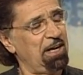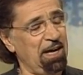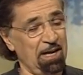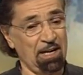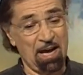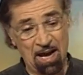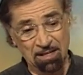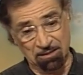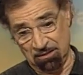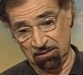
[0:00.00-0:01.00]
And I
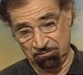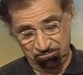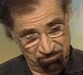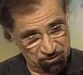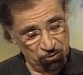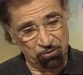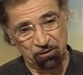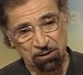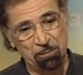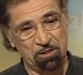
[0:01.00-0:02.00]
had sort of a
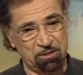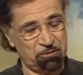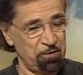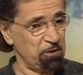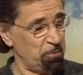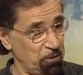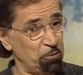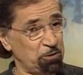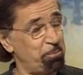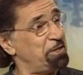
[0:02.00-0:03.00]
limited sphere, but it
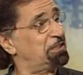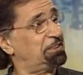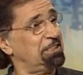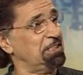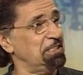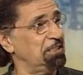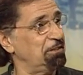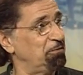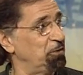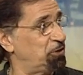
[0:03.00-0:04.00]
was a big city,
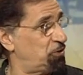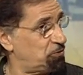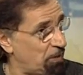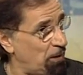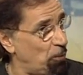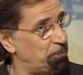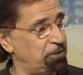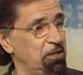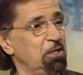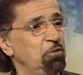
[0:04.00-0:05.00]
which
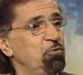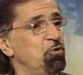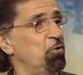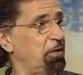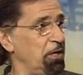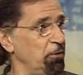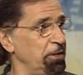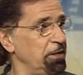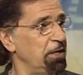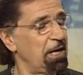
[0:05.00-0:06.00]
helped, New York
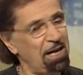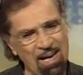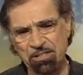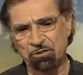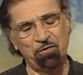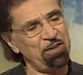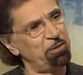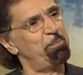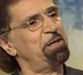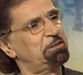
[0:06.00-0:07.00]
area. And I just found
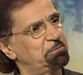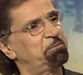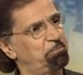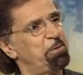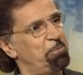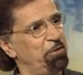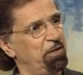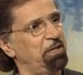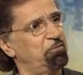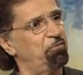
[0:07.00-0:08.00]
the best people that
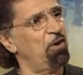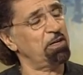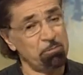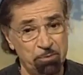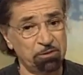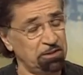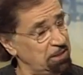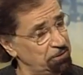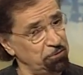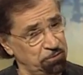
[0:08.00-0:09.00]
I could find and put
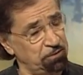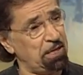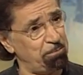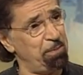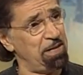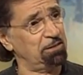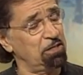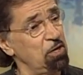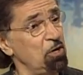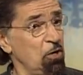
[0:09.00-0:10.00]
together that band,
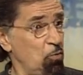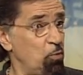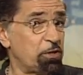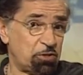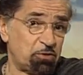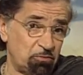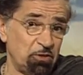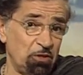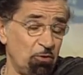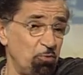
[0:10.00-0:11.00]
which,
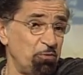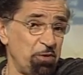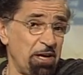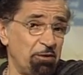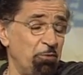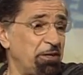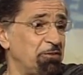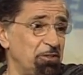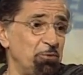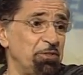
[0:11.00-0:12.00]
you know, we had a
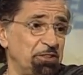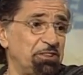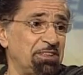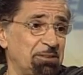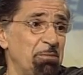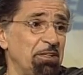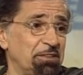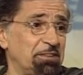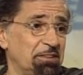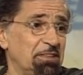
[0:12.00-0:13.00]
record deal within 6
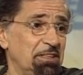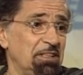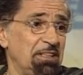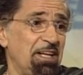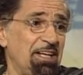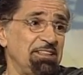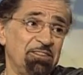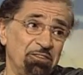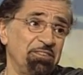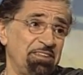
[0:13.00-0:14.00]
months. Now, you
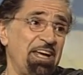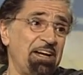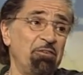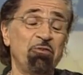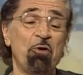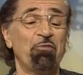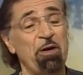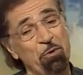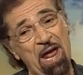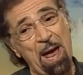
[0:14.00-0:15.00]
know, that I don't know if
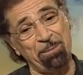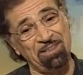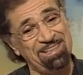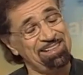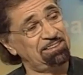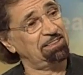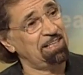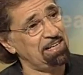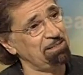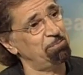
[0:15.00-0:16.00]
that would happen again
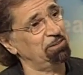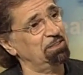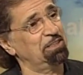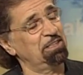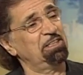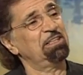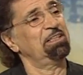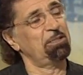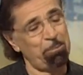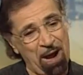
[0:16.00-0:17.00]
today, but
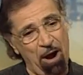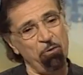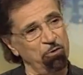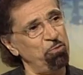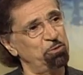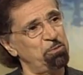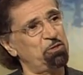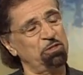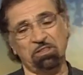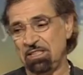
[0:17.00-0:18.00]
the power was
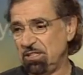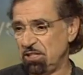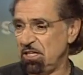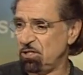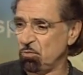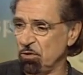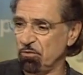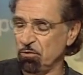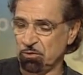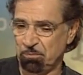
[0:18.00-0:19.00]
because each one
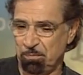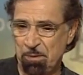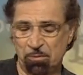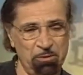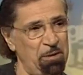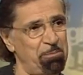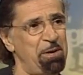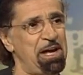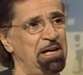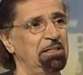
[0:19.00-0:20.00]
of those people in my
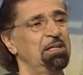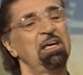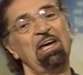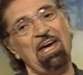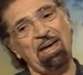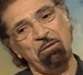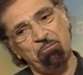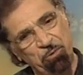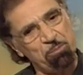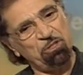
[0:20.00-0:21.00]
band
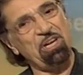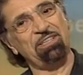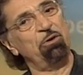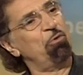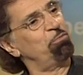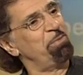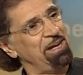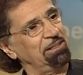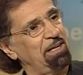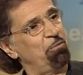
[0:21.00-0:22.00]
pretty much had their own
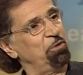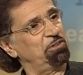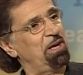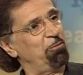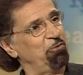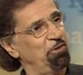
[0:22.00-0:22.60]
band at one time or